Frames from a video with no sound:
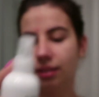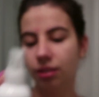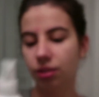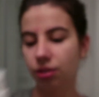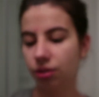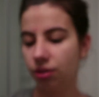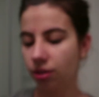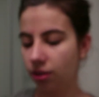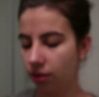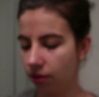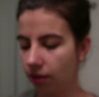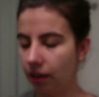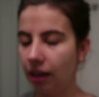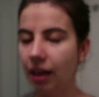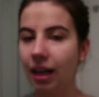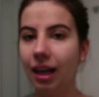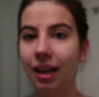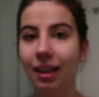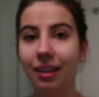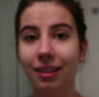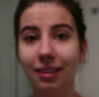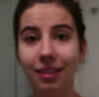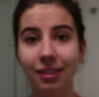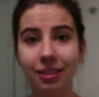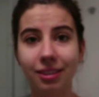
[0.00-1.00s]
So
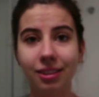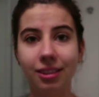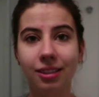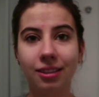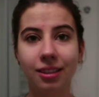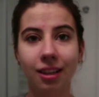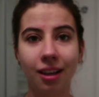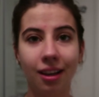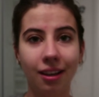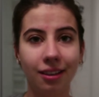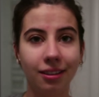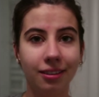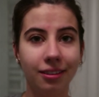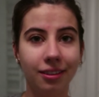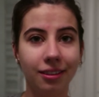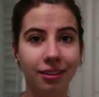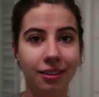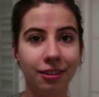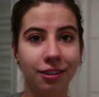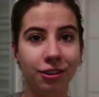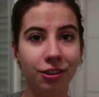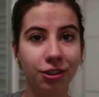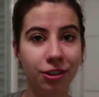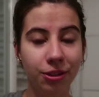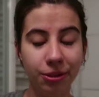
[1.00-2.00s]
this is kind
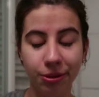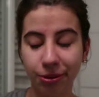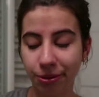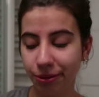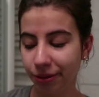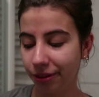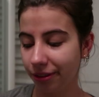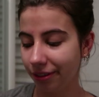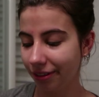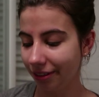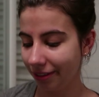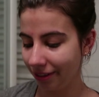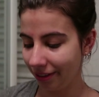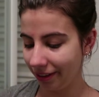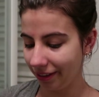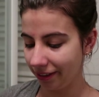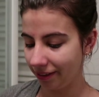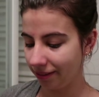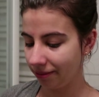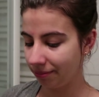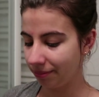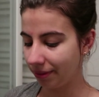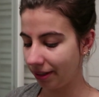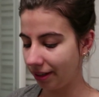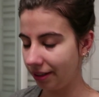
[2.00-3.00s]
of new
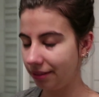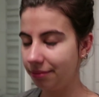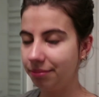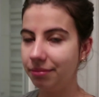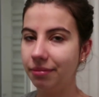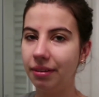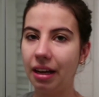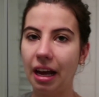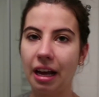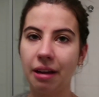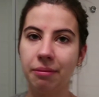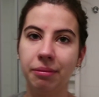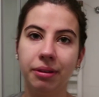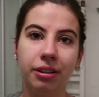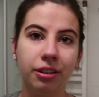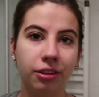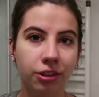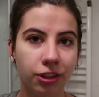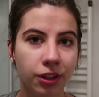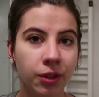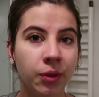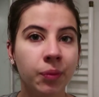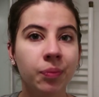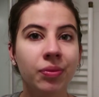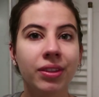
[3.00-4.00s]
in my, I
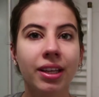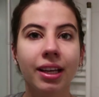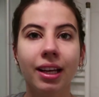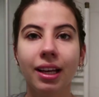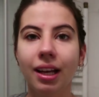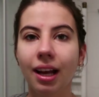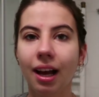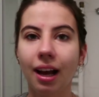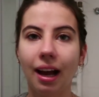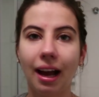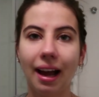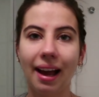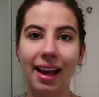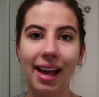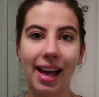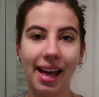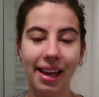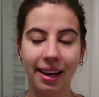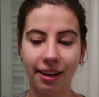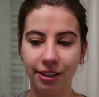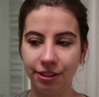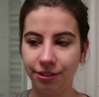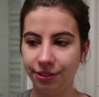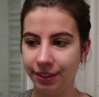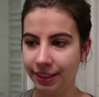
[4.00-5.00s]

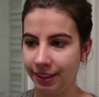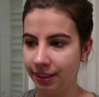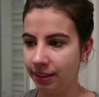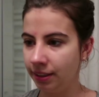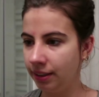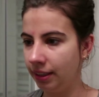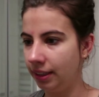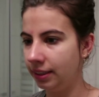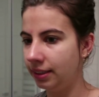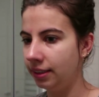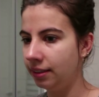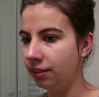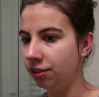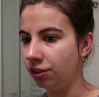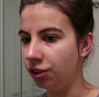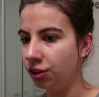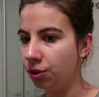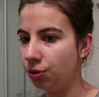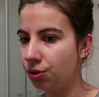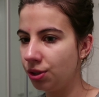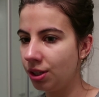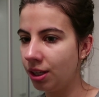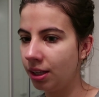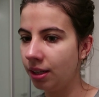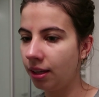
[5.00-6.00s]
added it recently, I didn't
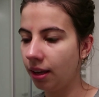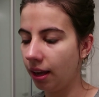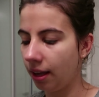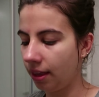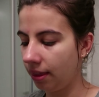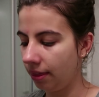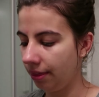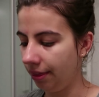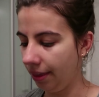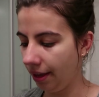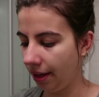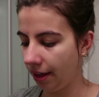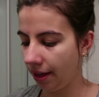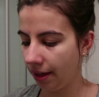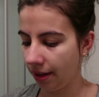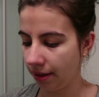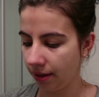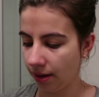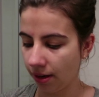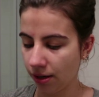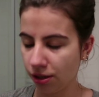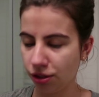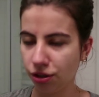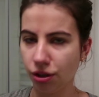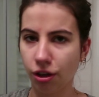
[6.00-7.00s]
use it, and
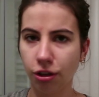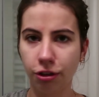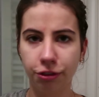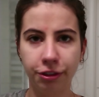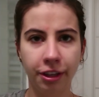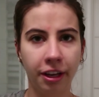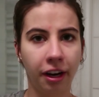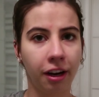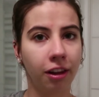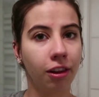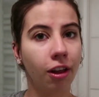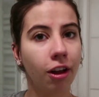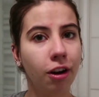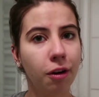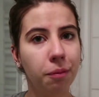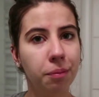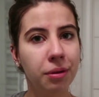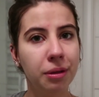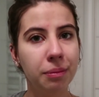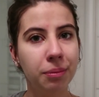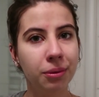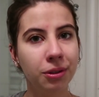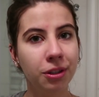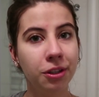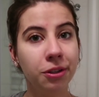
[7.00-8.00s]
then I saw that a lot of
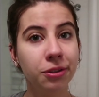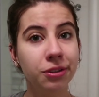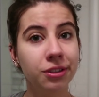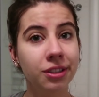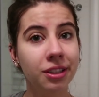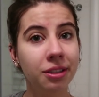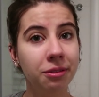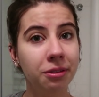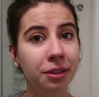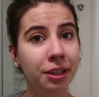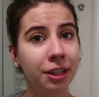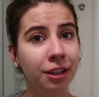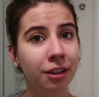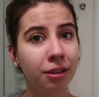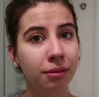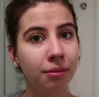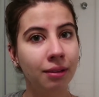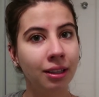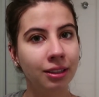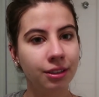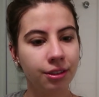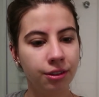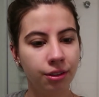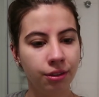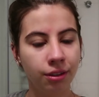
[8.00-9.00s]
people use it here in
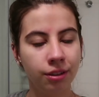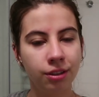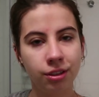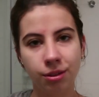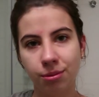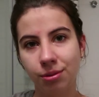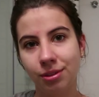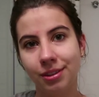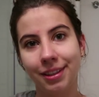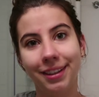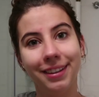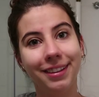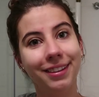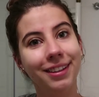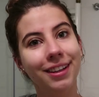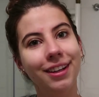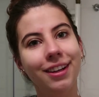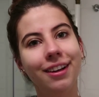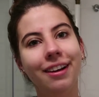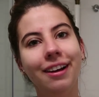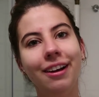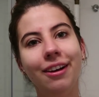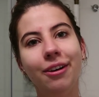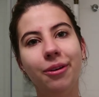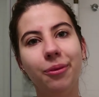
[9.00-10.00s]
Macedonia, so I was like,
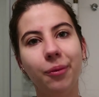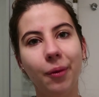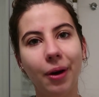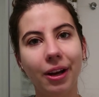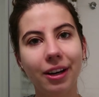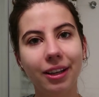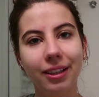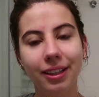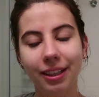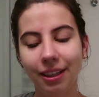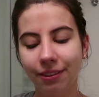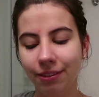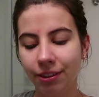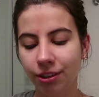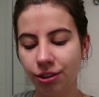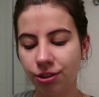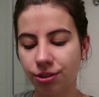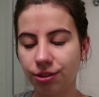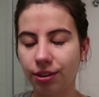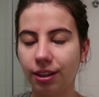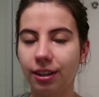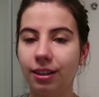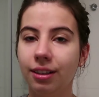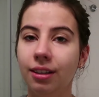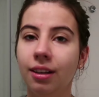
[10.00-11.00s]
why not give it a
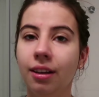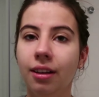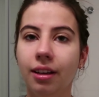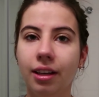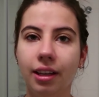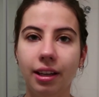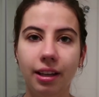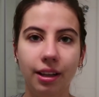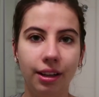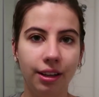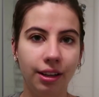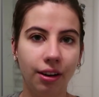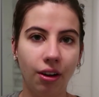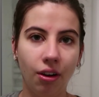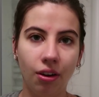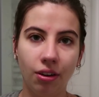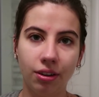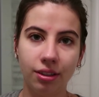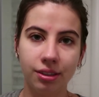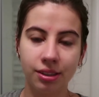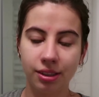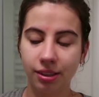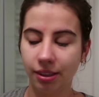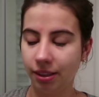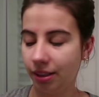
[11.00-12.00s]
try? And
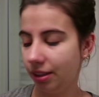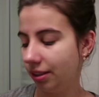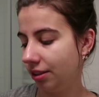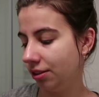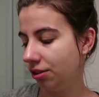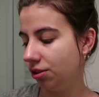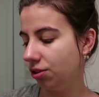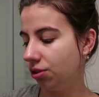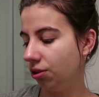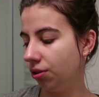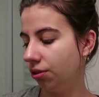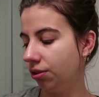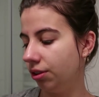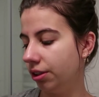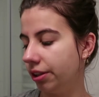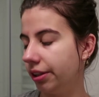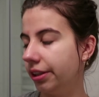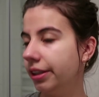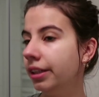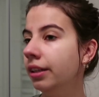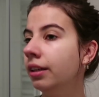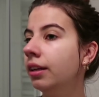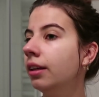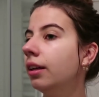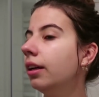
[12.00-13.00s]
honestly, it's so
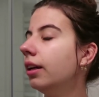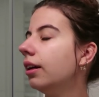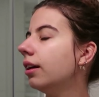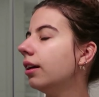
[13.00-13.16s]
good.